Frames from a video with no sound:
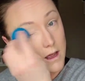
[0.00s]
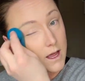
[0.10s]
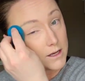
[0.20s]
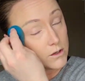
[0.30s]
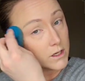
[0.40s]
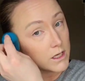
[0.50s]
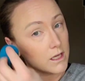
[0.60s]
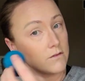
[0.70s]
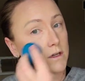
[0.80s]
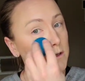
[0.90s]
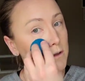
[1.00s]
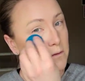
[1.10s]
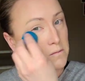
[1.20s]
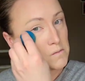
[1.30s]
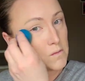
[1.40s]
And you can even
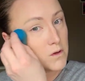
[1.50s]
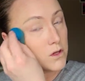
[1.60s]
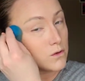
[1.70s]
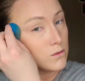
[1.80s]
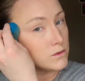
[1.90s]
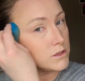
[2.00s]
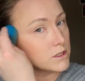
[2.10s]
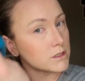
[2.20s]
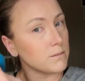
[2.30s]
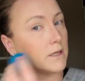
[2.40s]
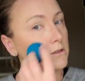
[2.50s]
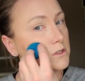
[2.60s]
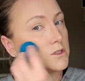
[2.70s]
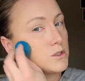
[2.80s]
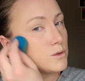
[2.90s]
use your
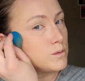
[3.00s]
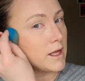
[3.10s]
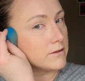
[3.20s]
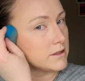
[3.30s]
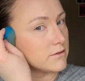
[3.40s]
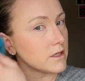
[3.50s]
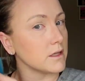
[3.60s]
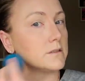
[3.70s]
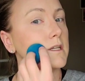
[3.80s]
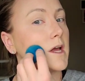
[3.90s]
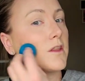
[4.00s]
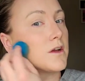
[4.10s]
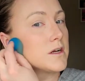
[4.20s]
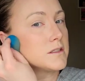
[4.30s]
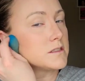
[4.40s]
sponge to blend everything together
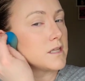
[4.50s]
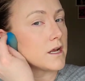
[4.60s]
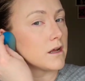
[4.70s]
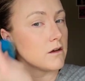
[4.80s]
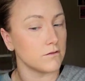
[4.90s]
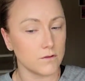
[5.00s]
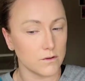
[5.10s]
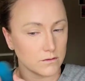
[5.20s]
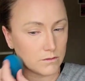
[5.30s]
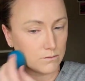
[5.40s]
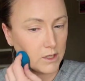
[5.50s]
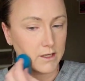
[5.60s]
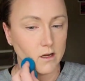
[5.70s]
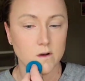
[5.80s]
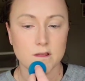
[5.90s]
instead of
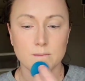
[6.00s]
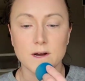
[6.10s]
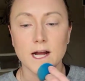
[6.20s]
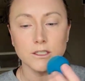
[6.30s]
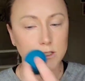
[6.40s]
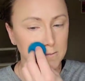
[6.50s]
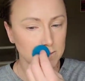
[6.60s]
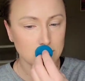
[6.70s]
blending with a brush.